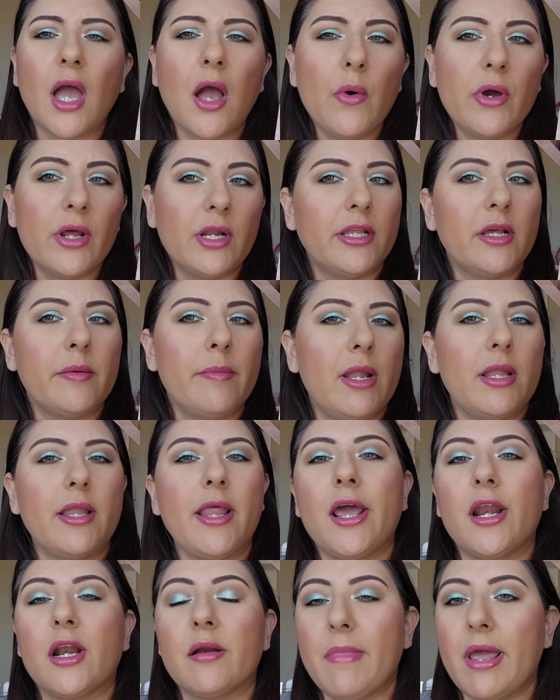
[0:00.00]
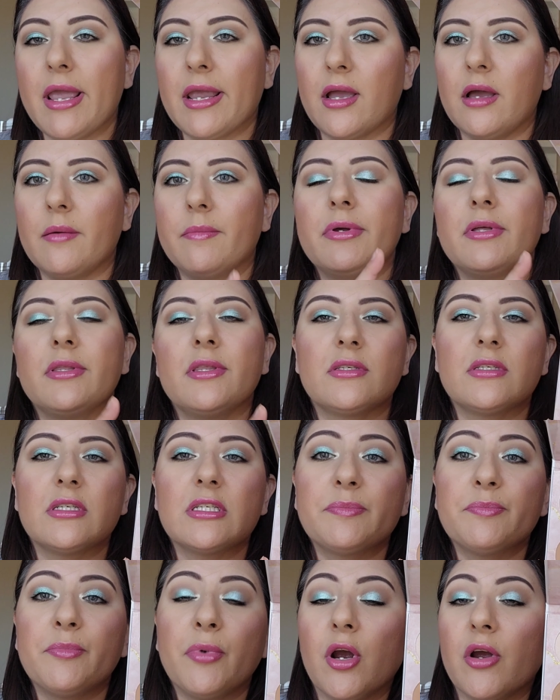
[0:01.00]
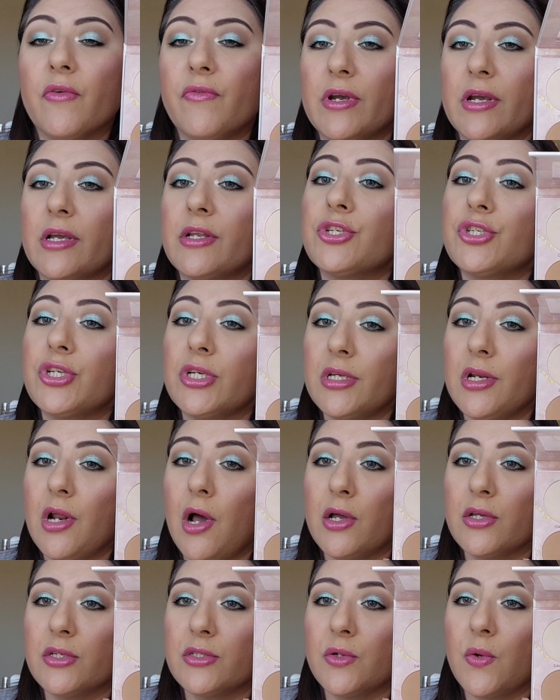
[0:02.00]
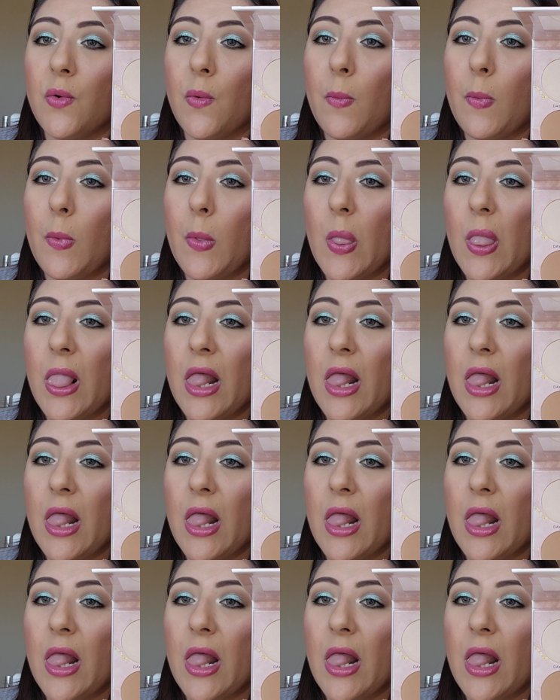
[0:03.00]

I want a little bit lighter makeup, this is perfect. And she did also